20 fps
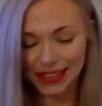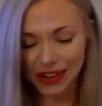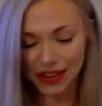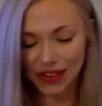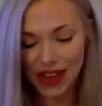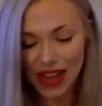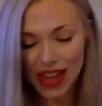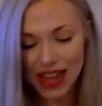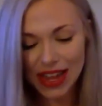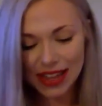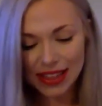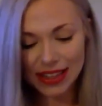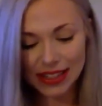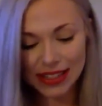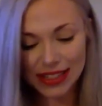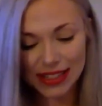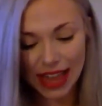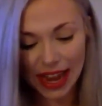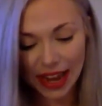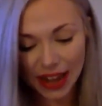So the
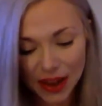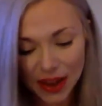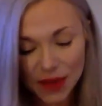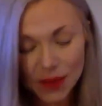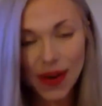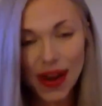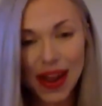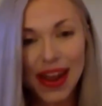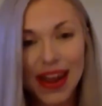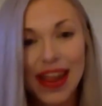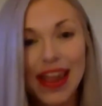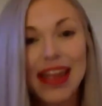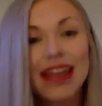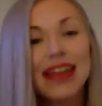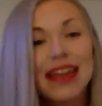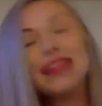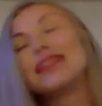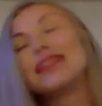second way is